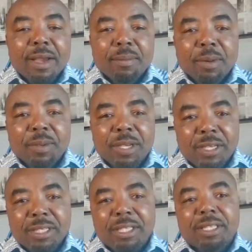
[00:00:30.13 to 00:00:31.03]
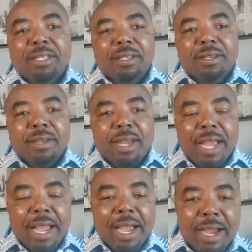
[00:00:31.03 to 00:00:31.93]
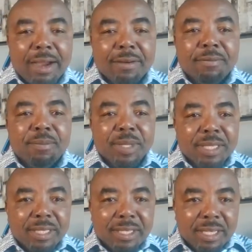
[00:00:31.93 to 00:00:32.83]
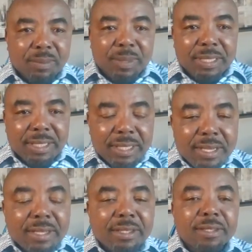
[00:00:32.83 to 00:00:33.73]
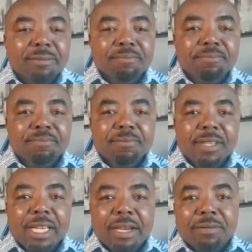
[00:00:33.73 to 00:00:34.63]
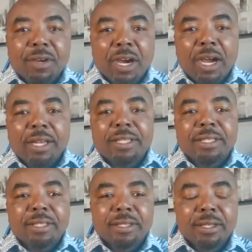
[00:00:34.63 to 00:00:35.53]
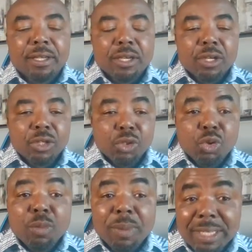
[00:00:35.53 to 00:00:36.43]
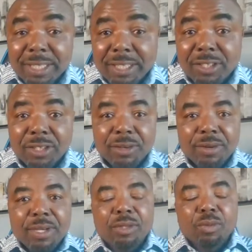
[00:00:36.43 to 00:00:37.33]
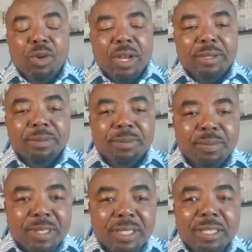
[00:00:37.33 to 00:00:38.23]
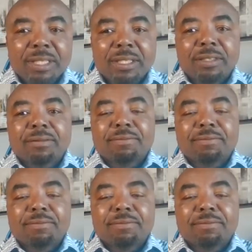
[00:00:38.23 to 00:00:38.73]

But because I have business expertise, I've got two master's degrees, one in business.